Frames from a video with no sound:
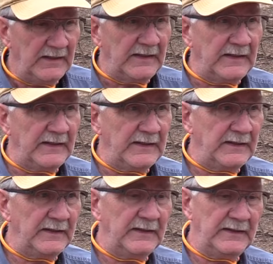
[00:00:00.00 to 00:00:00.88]

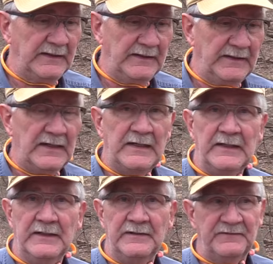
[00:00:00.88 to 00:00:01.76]
and I
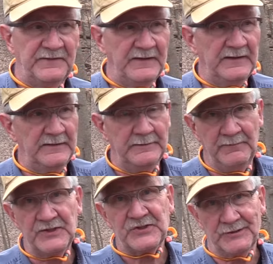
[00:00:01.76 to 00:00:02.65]
have uh,
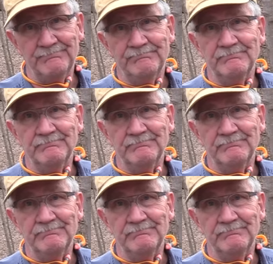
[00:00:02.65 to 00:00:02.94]
missed it.